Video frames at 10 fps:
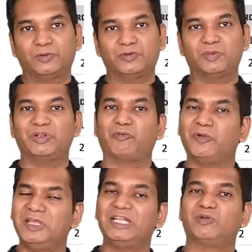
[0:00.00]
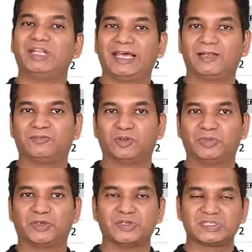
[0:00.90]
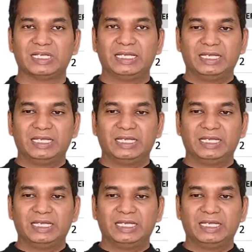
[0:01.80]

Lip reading: will be really, really helpful because